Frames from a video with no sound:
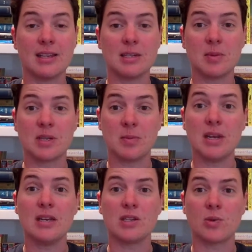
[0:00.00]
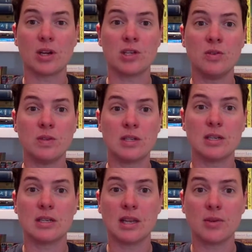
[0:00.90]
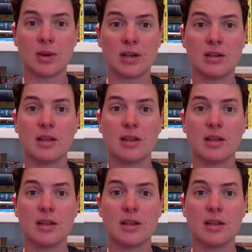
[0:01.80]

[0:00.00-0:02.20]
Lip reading: must be in sorting students into Slytherin,